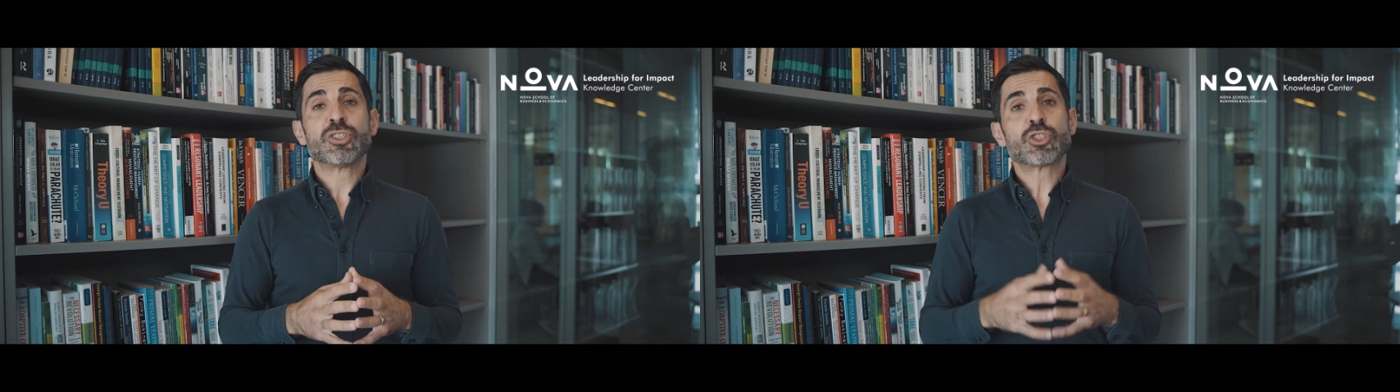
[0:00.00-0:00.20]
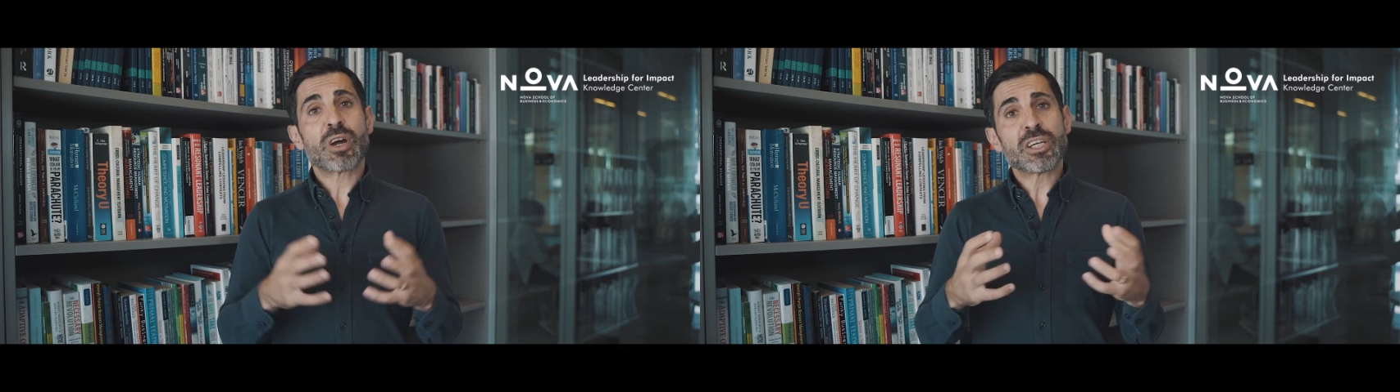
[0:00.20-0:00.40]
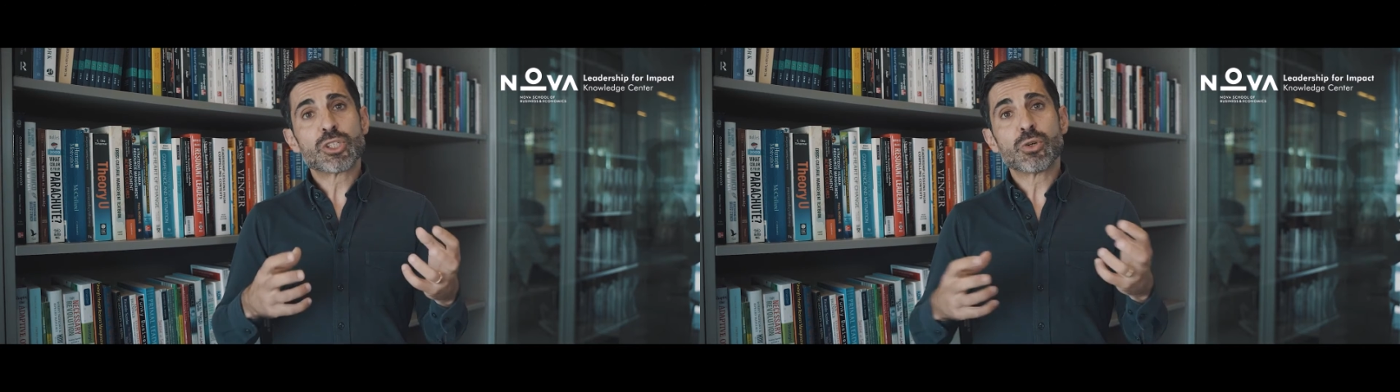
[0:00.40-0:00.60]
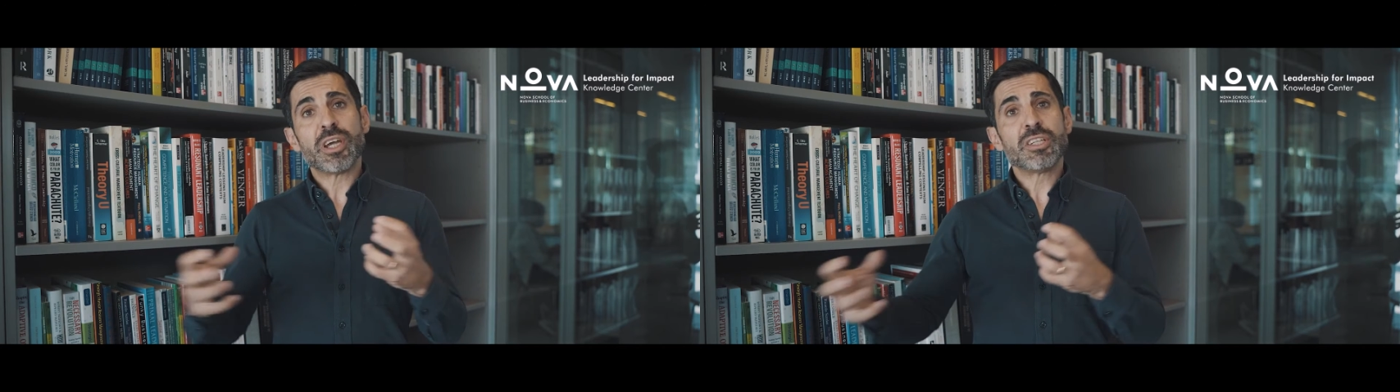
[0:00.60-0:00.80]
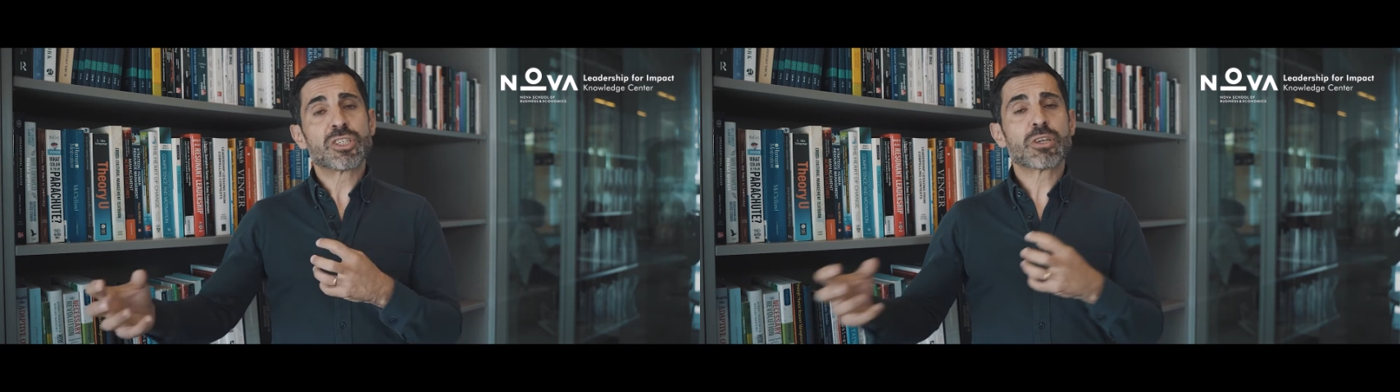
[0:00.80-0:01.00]
trying to
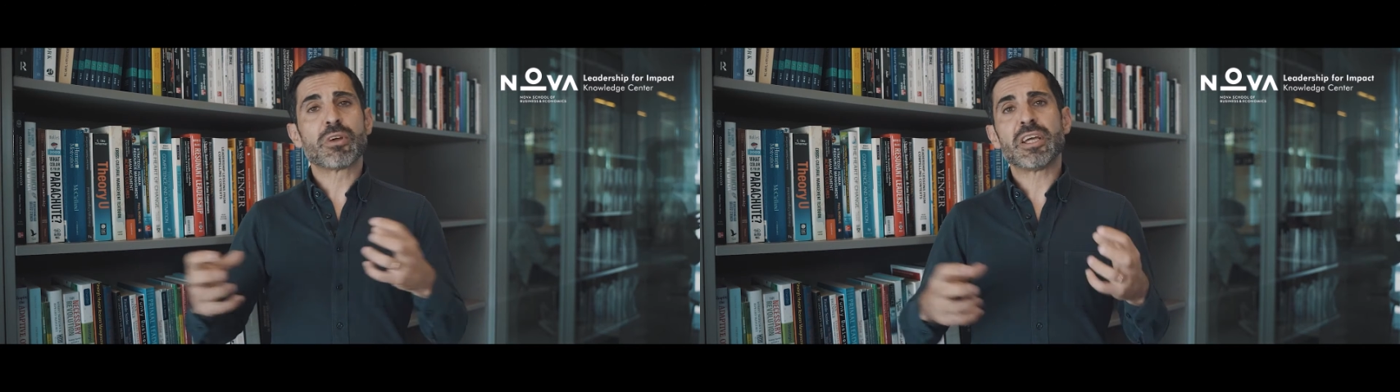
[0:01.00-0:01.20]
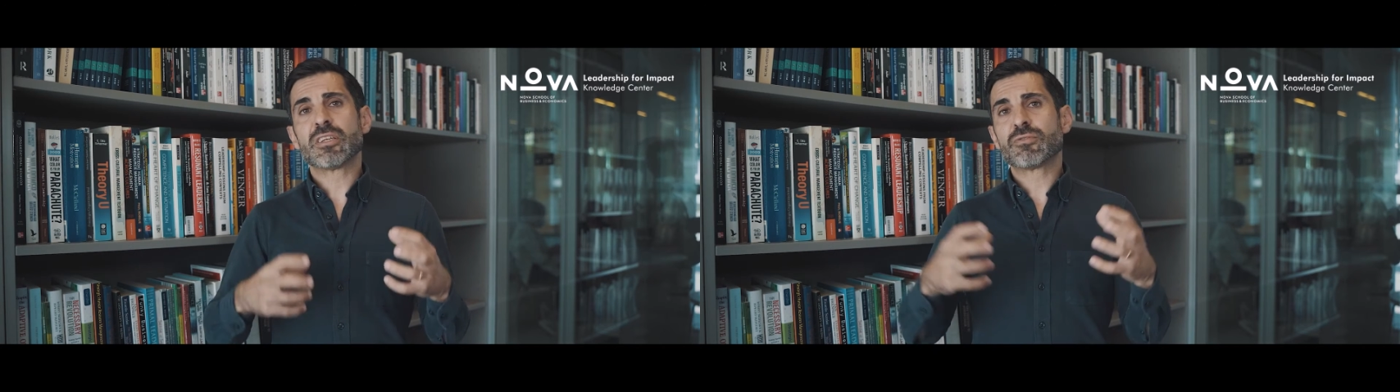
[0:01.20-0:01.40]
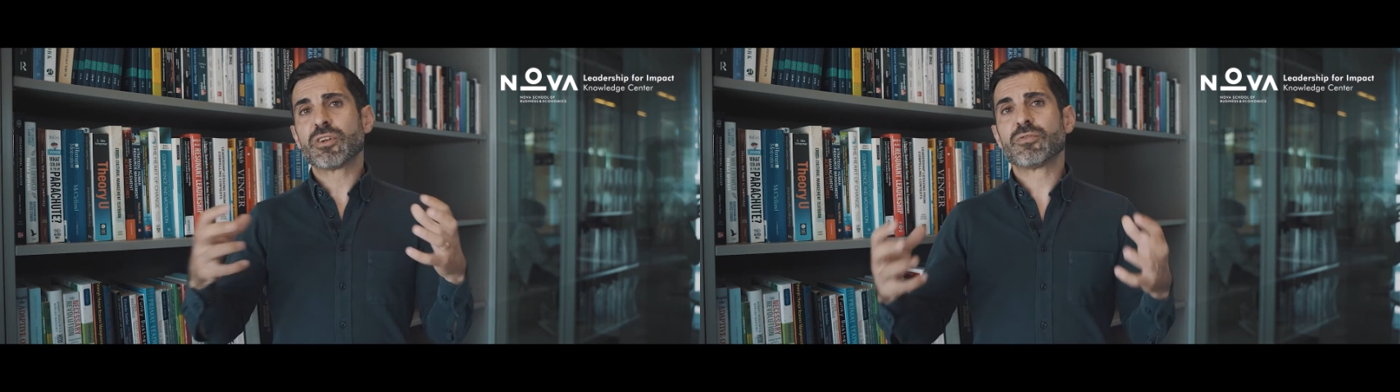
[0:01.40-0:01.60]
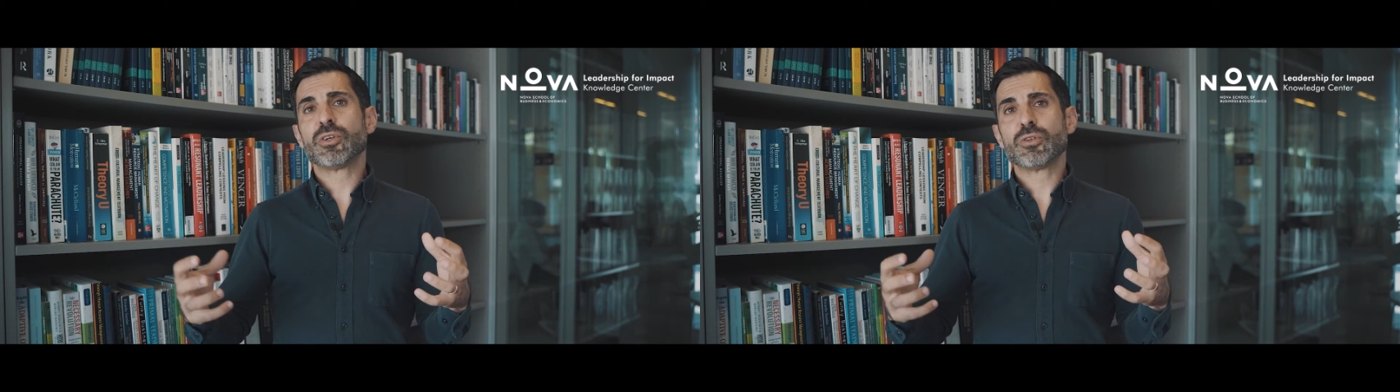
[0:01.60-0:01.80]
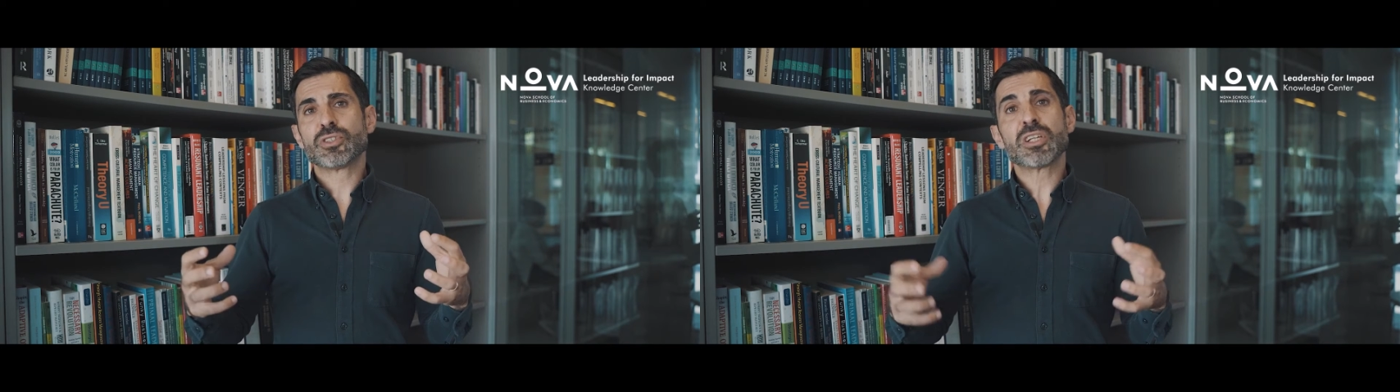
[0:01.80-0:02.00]
integrate different
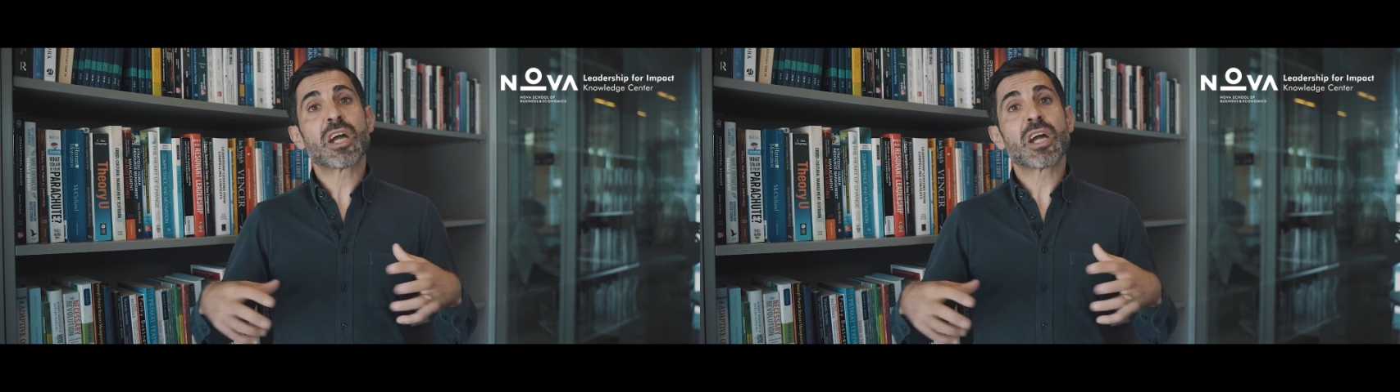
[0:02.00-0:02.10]
views and